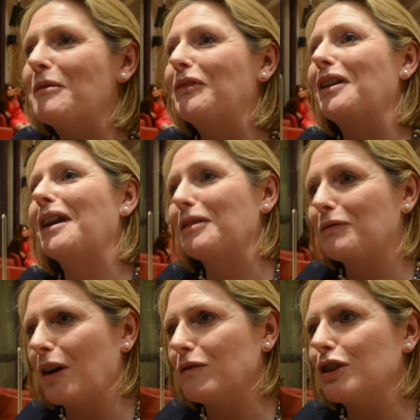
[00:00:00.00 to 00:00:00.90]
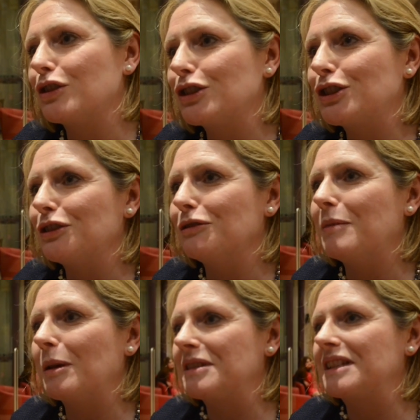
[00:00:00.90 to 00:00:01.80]
for another 5 years to
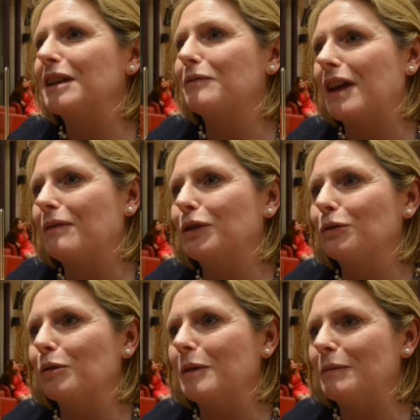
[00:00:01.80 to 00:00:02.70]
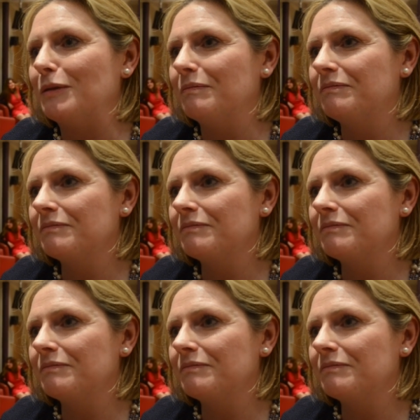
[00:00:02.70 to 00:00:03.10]
be able to deliver that for local people.